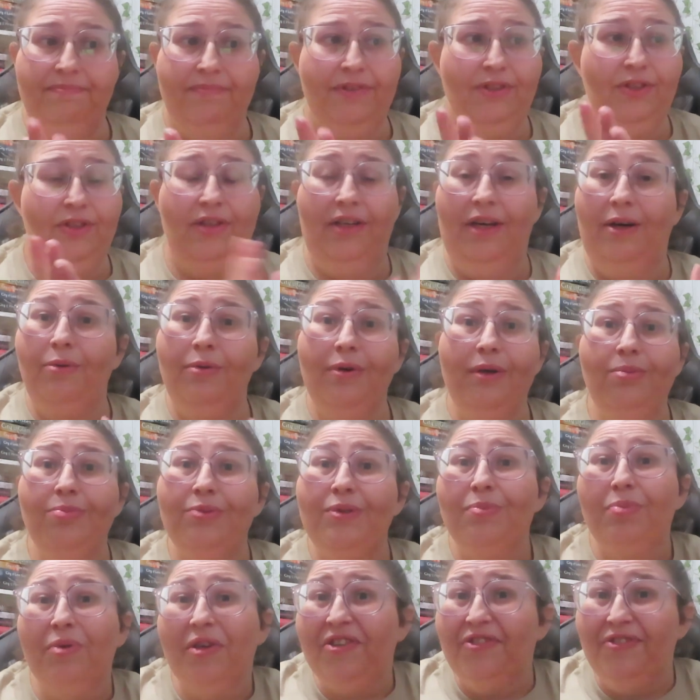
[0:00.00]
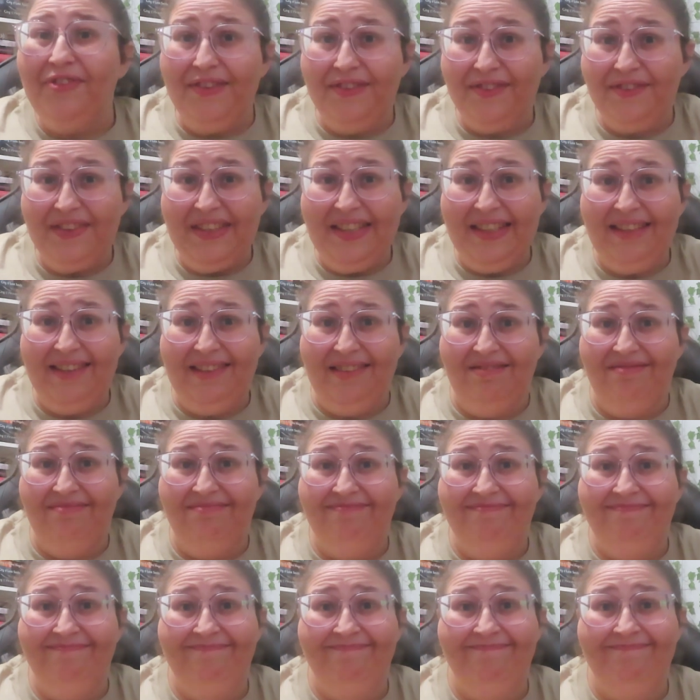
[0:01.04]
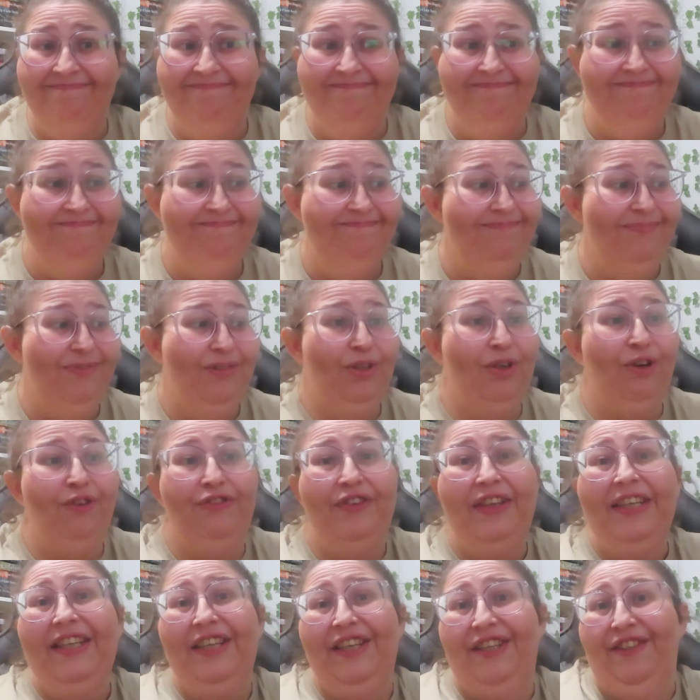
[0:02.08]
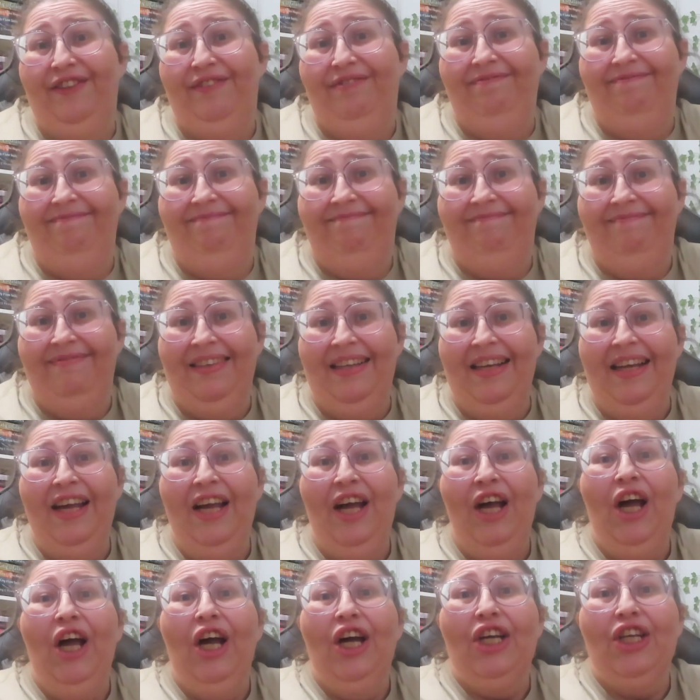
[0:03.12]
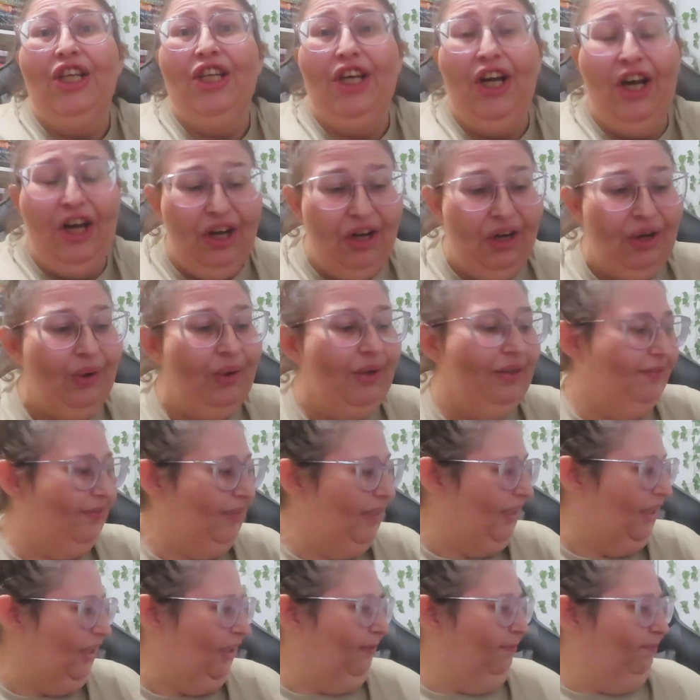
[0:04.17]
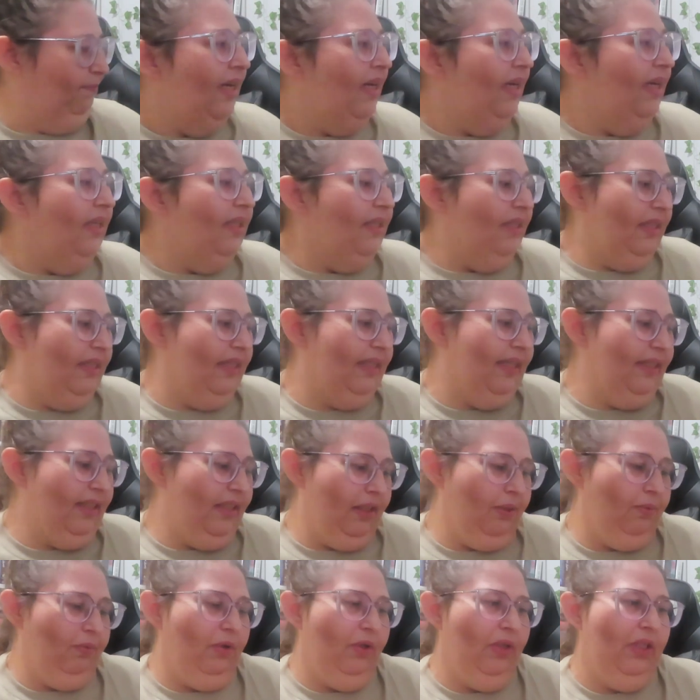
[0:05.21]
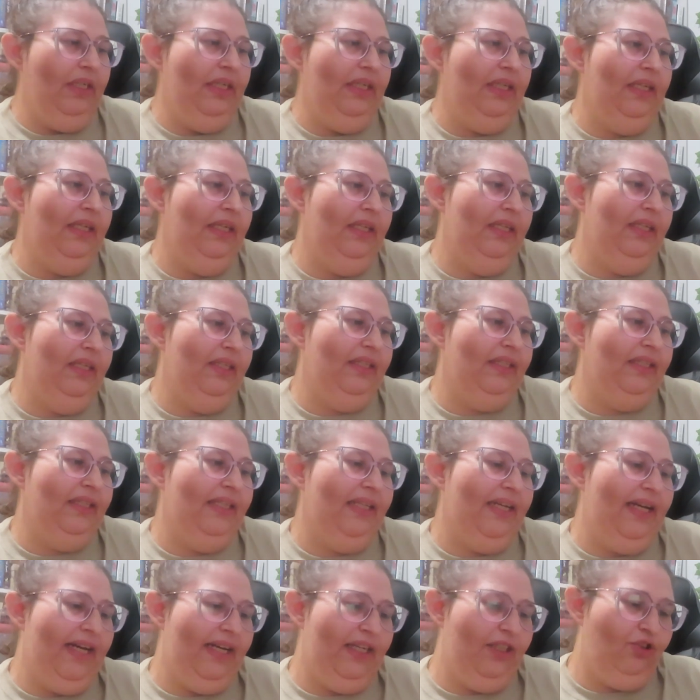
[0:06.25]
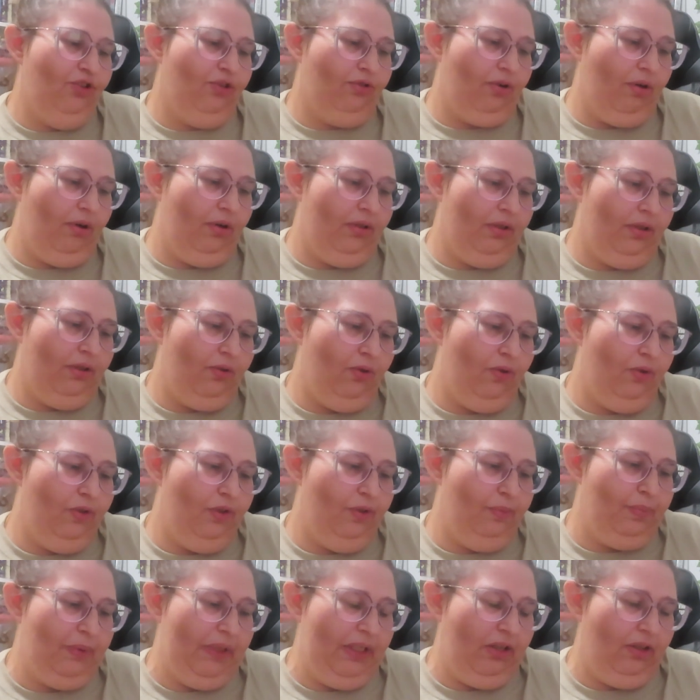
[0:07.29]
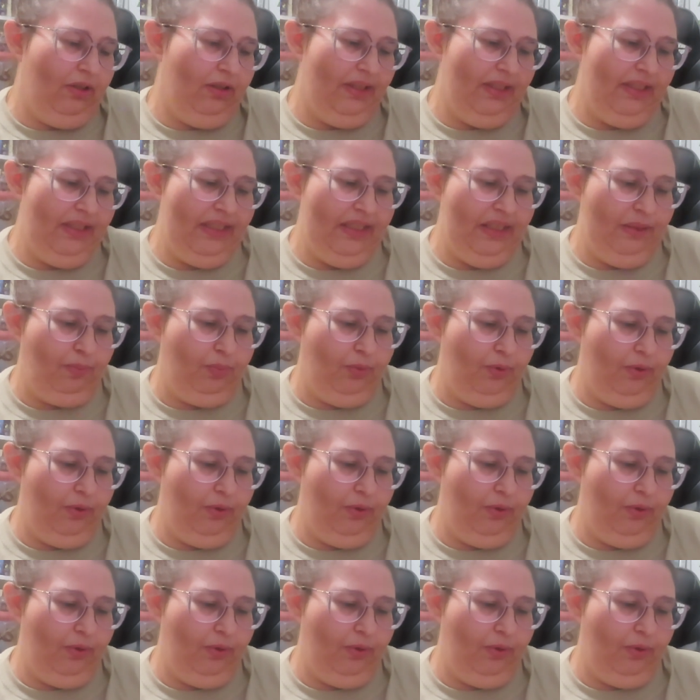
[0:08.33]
So now we're up to book 15. Go figure. Go figure. The next one is The Edge Chronicles Beyond the Deep